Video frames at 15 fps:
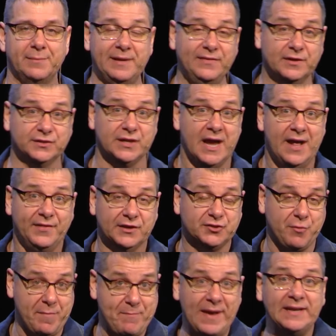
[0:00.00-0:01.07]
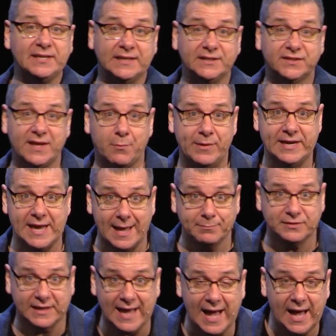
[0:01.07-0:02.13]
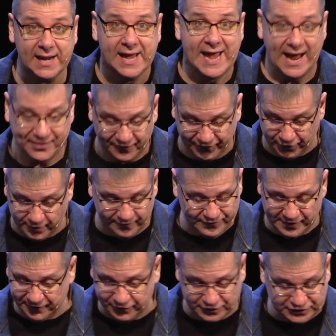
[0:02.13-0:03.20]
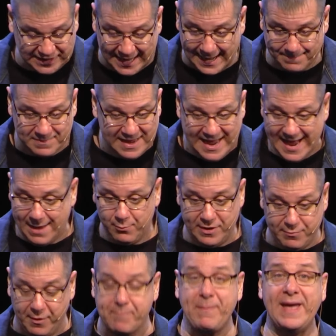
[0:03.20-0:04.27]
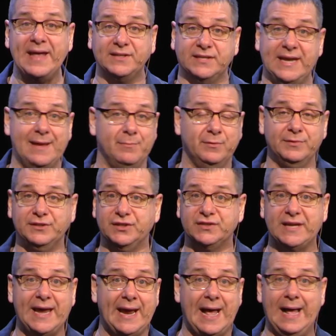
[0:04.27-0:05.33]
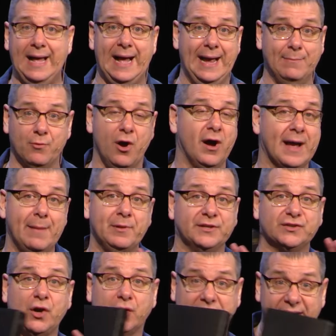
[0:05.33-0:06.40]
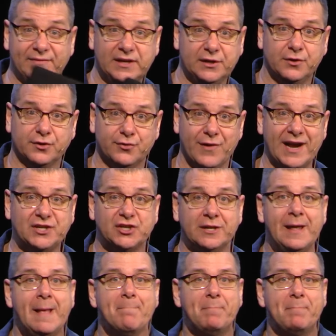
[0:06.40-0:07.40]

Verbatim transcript: I mean, there's repentance that we come to God at the very first time and we repent to him and we just say, I'm wrong, I'm going to start living in your direction.